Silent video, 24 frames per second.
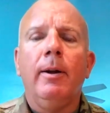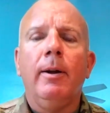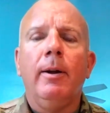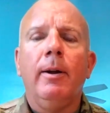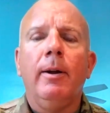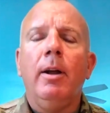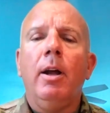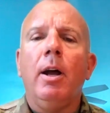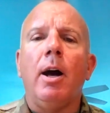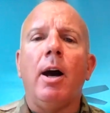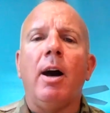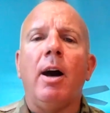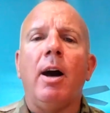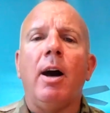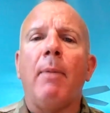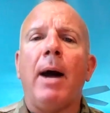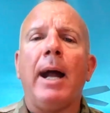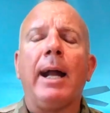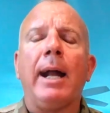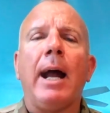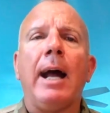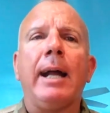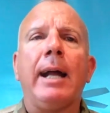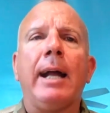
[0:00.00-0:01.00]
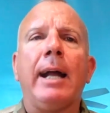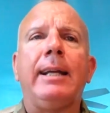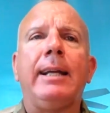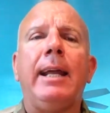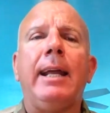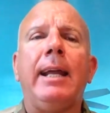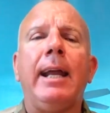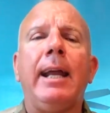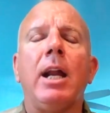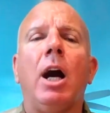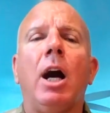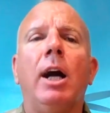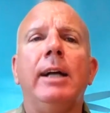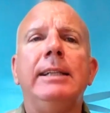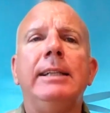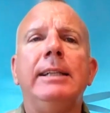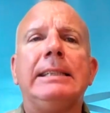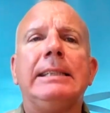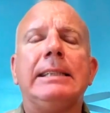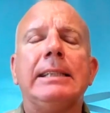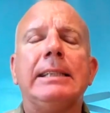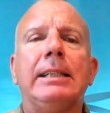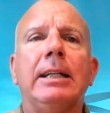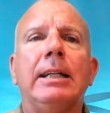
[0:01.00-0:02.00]
I can't
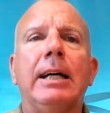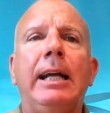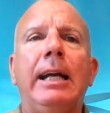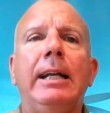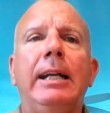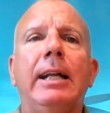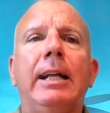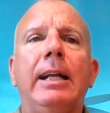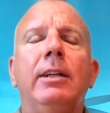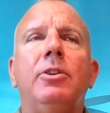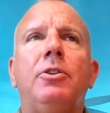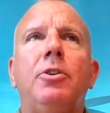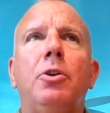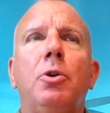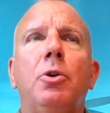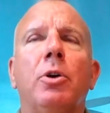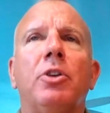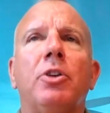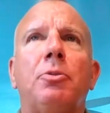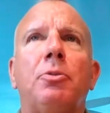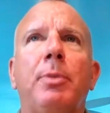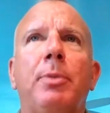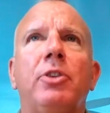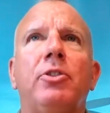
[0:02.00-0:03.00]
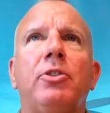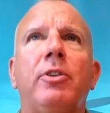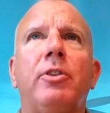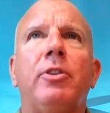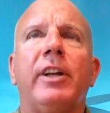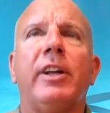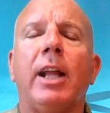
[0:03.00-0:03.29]
isolate it to a specific thing.